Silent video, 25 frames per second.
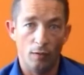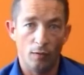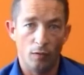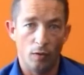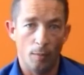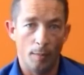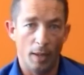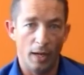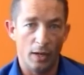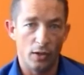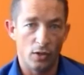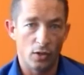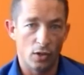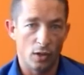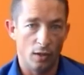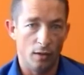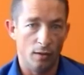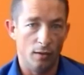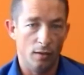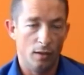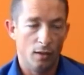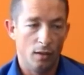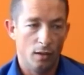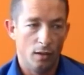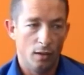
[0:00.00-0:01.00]

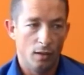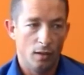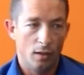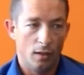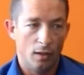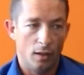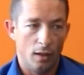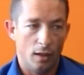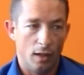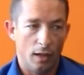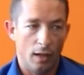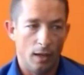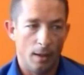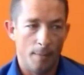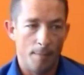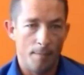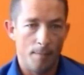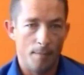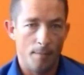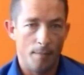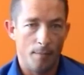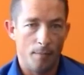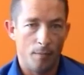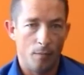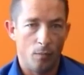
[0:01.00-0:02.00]
information,
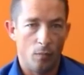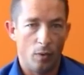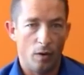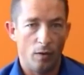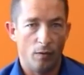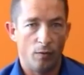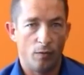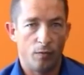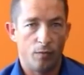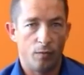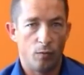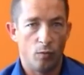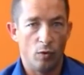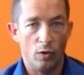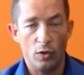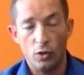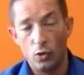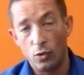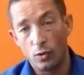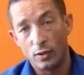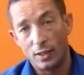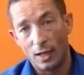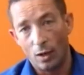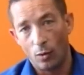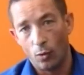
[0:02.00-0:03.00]
we've
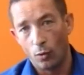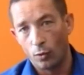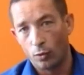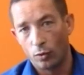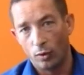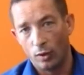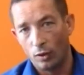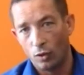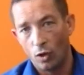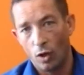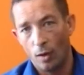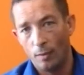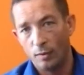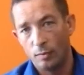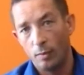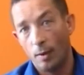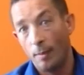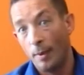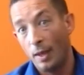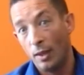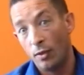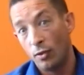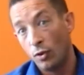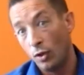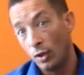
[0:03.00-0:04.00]
reduced our authoring times by
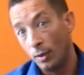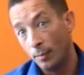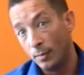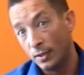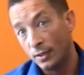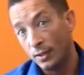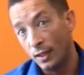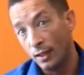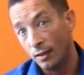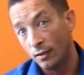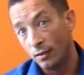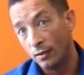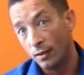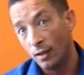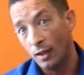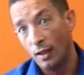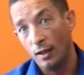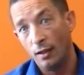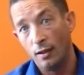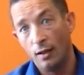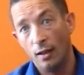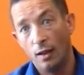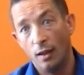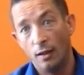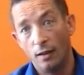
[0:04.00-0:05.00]
about 30%.
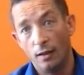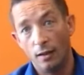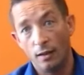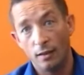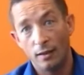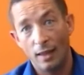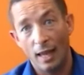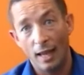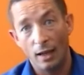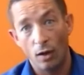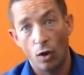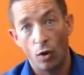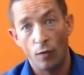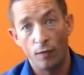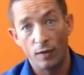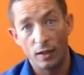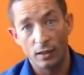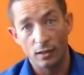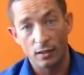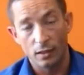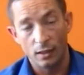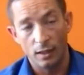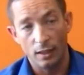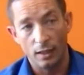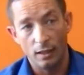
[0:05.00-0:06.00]
And that
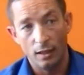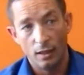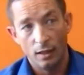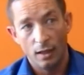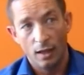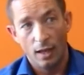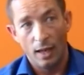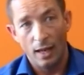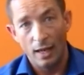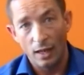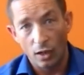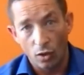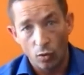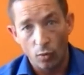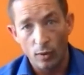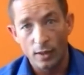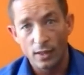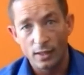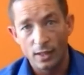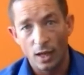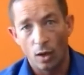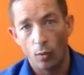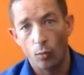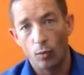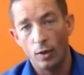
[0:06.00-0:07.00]
obviously
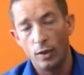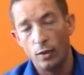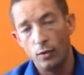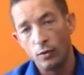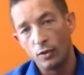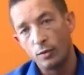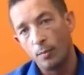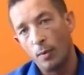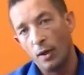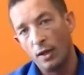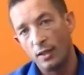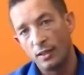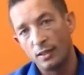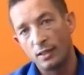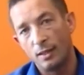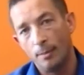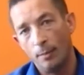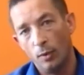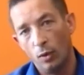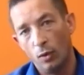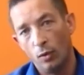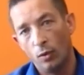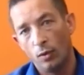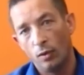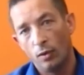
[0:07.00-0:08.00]
increased our reuse by
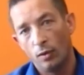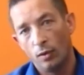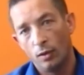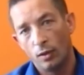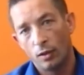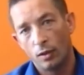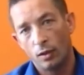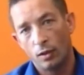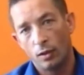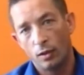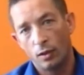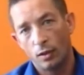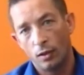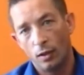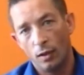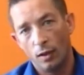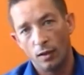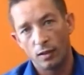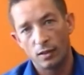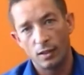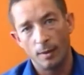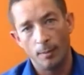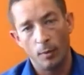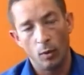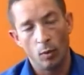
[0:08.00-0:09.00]

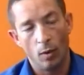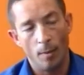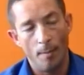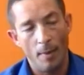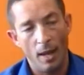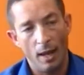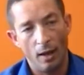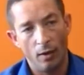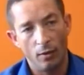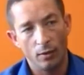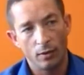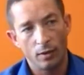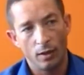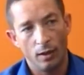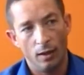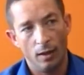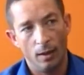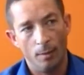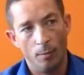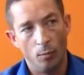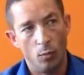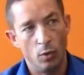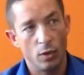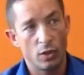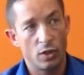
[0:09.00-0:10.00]
a similar
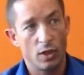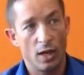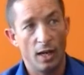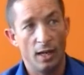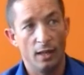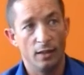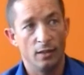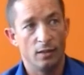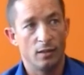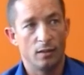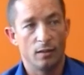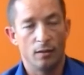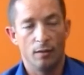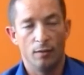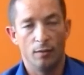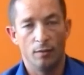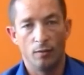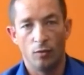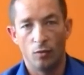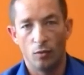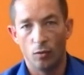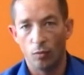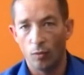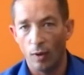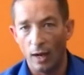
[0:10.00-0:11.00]
amount, which has
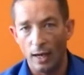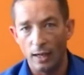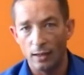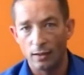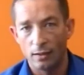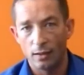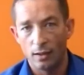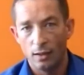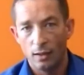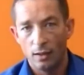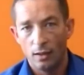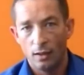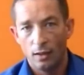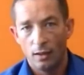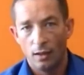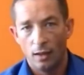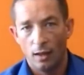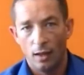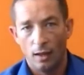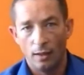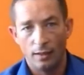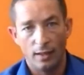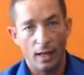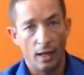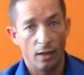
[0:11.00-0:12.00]
great
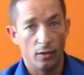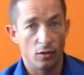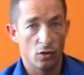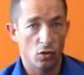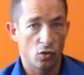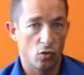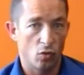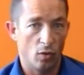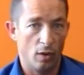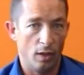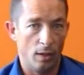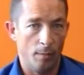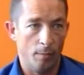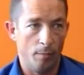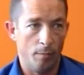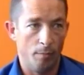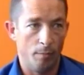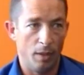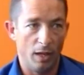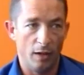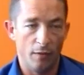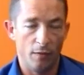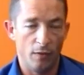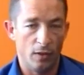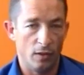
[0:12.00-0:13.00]
downstream
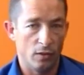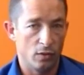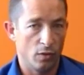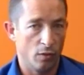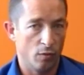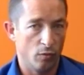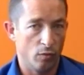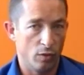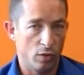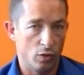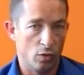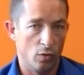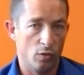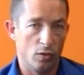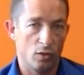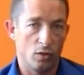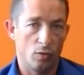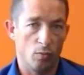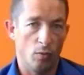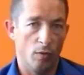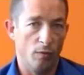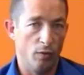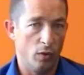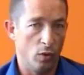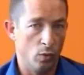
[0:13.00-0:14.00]
benefits of
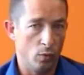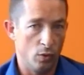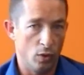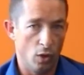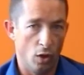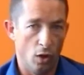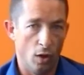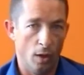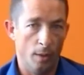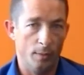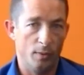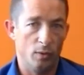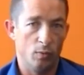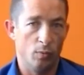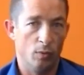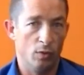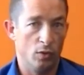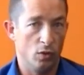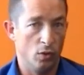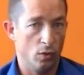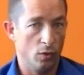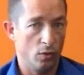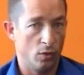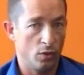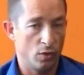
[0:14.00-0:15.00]
reduced review times,
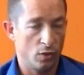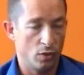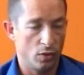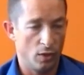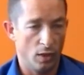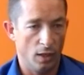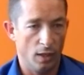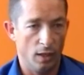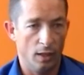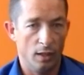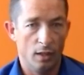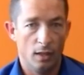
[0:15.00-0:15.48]
reduced